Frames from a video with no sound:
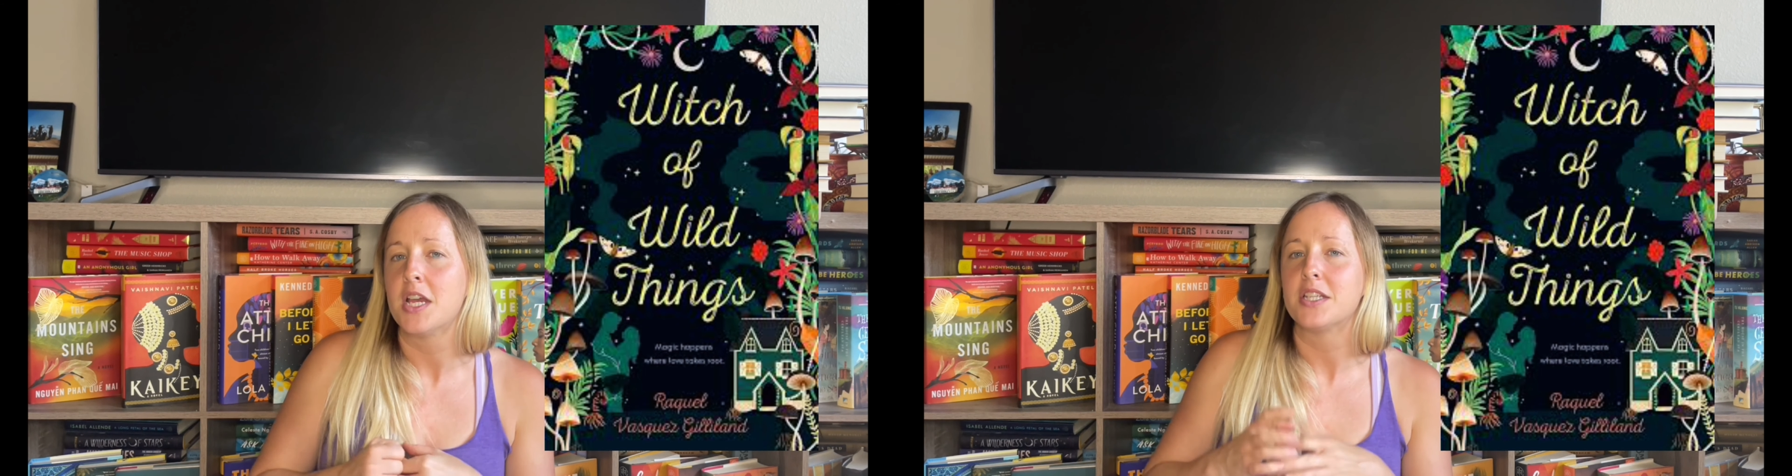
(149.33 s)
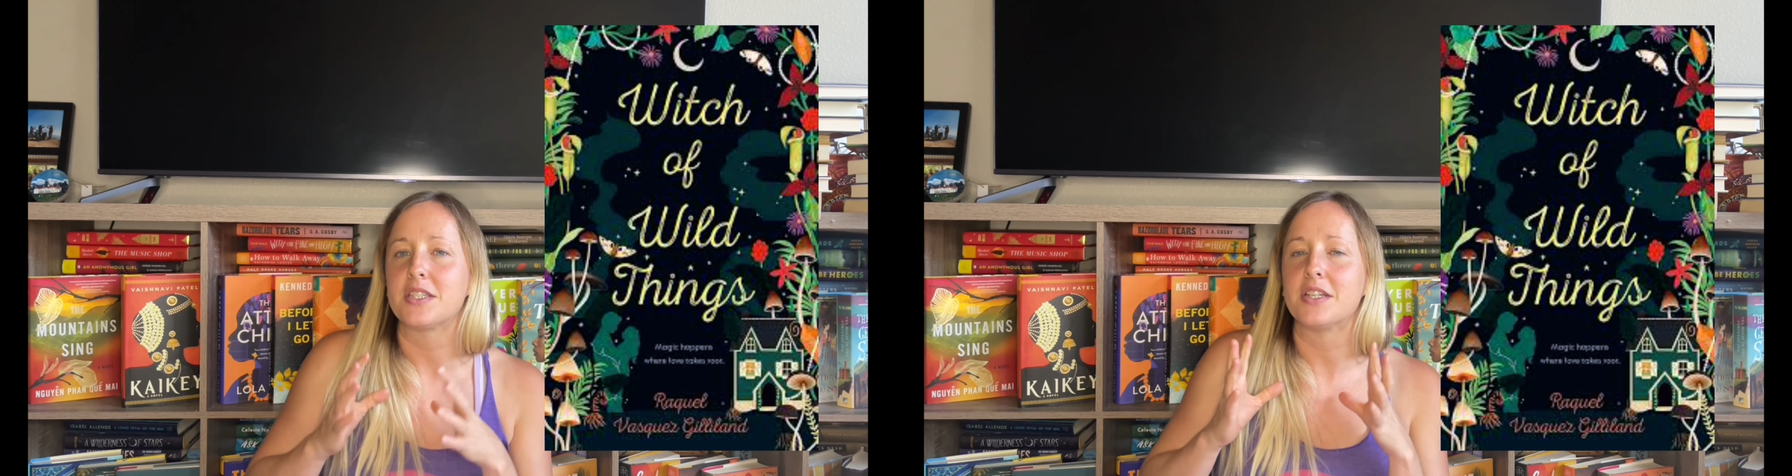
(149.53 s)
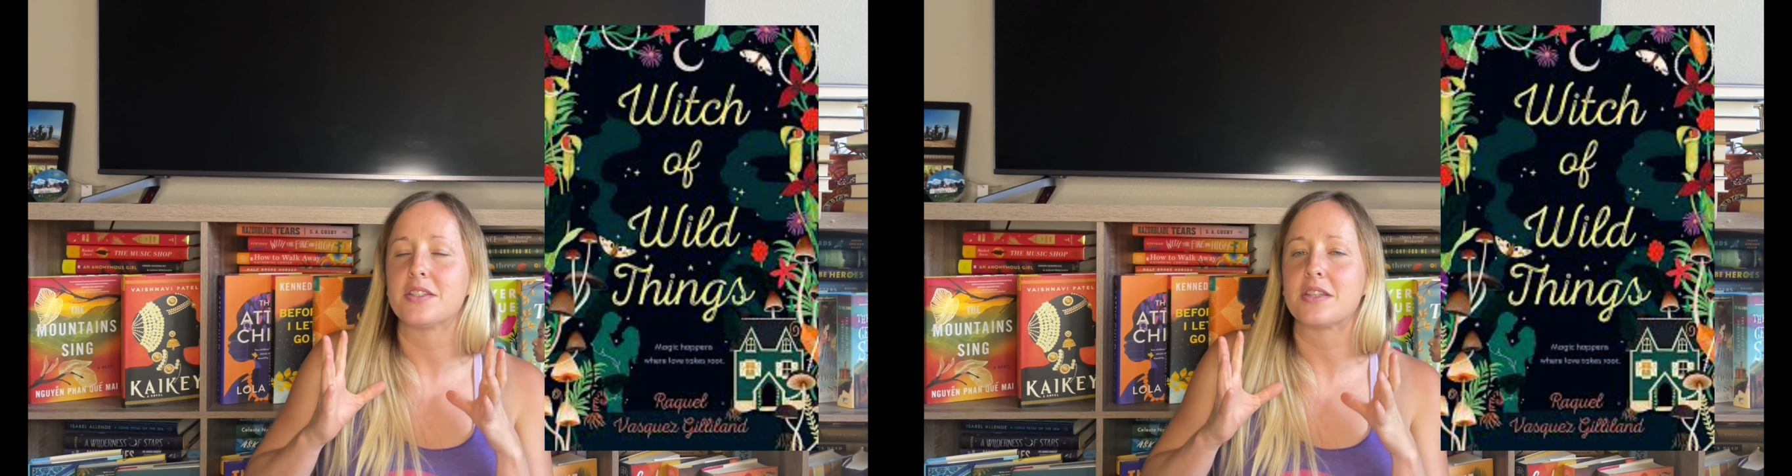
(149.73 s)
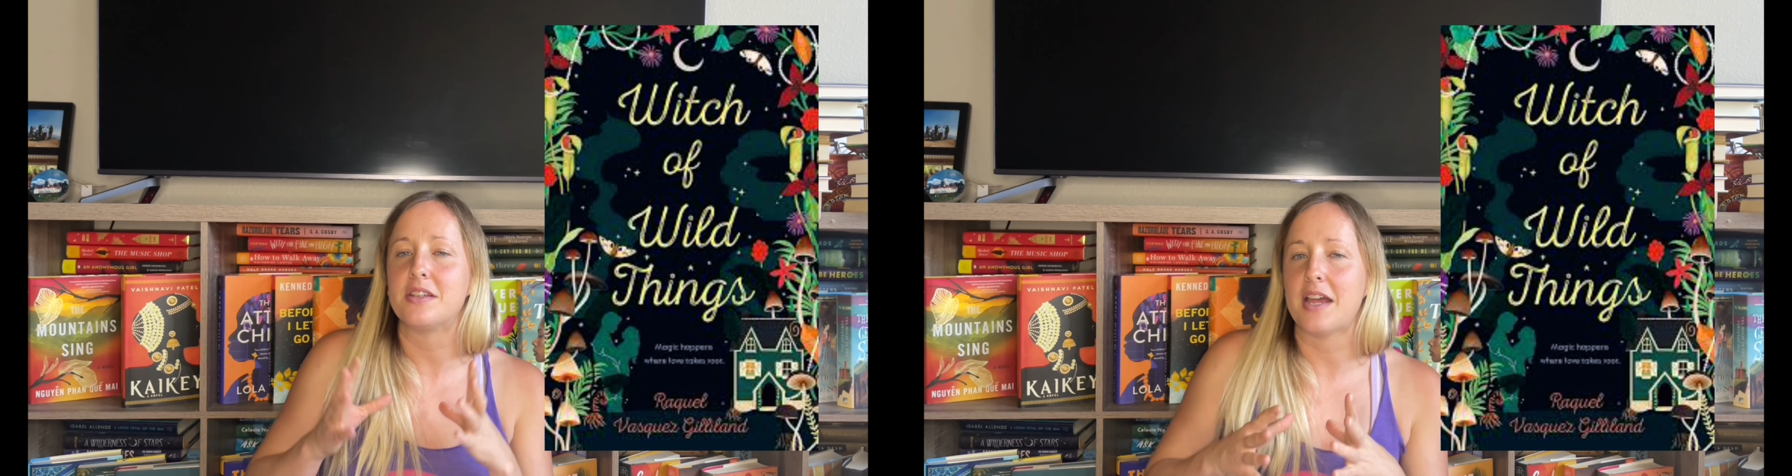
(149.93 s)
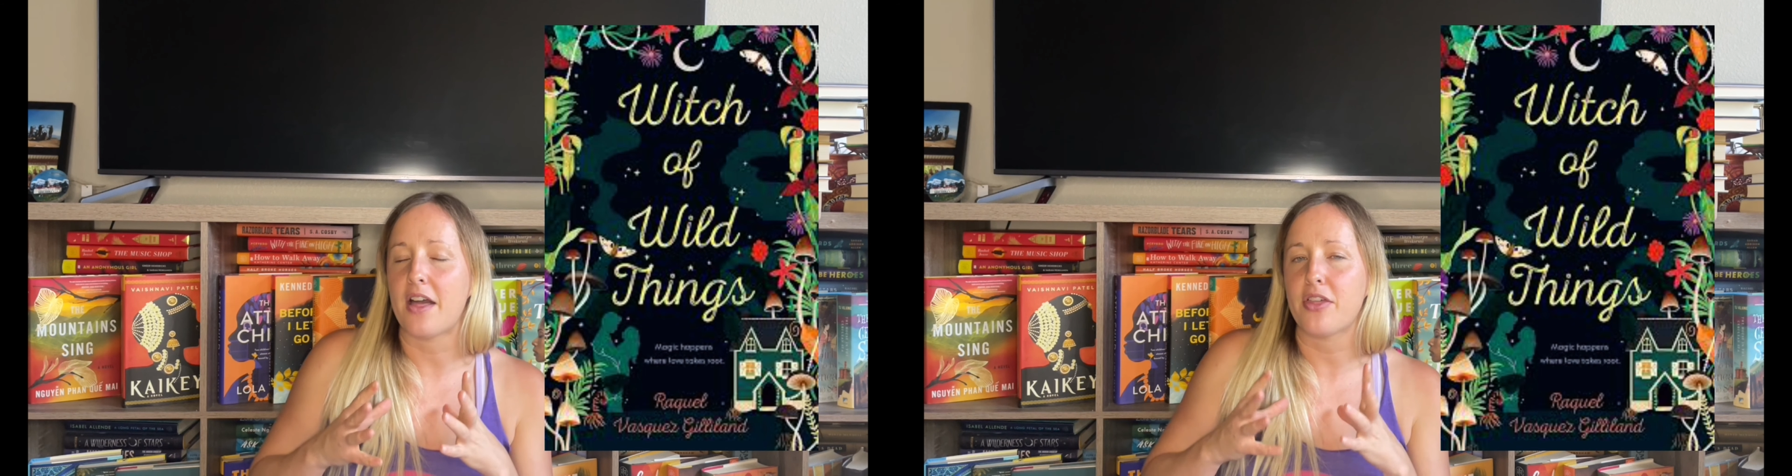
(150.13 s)
since the
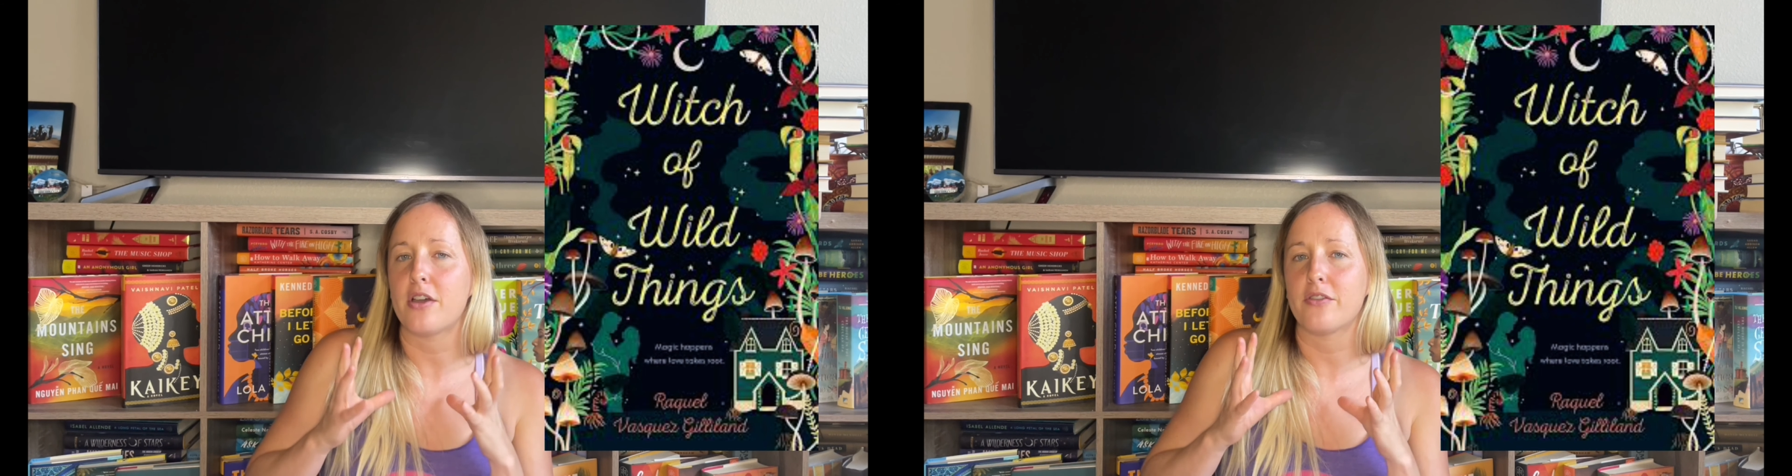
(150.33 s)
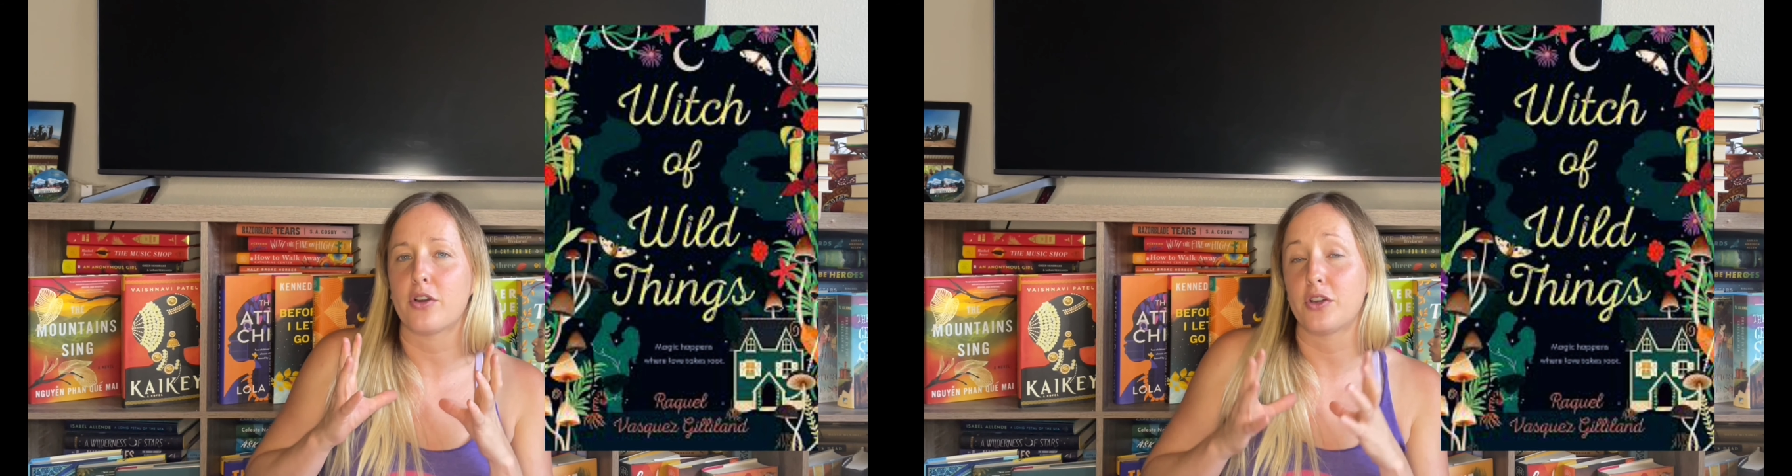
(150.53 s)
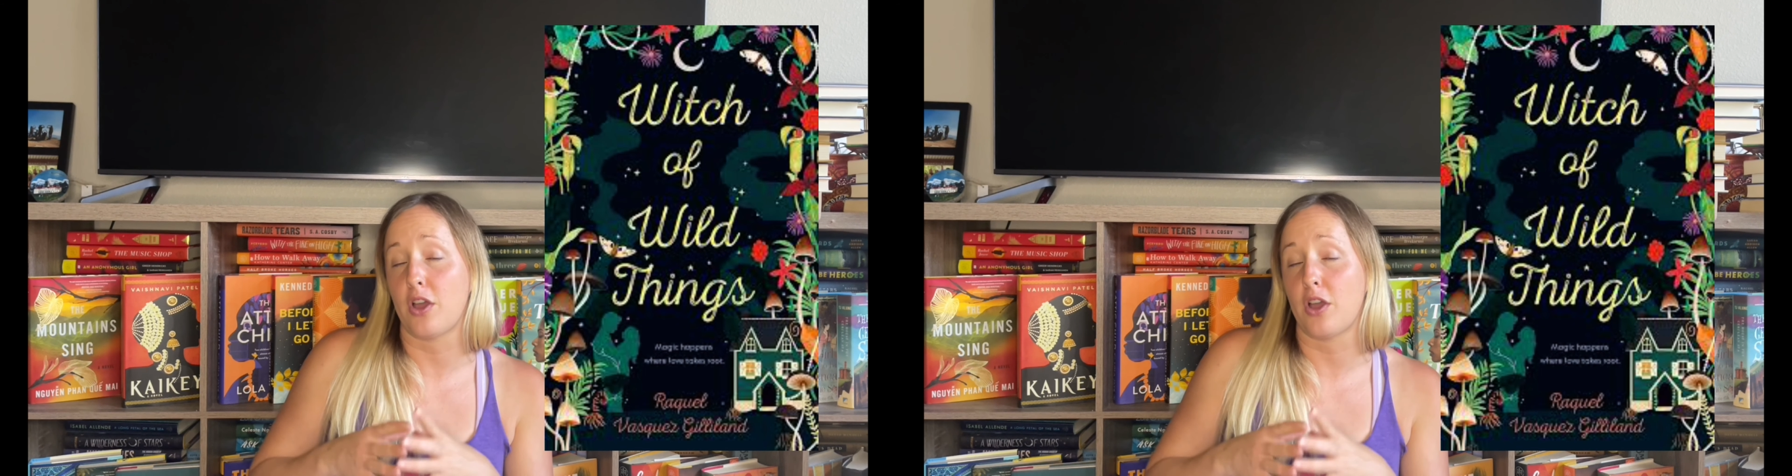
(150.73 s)
death of her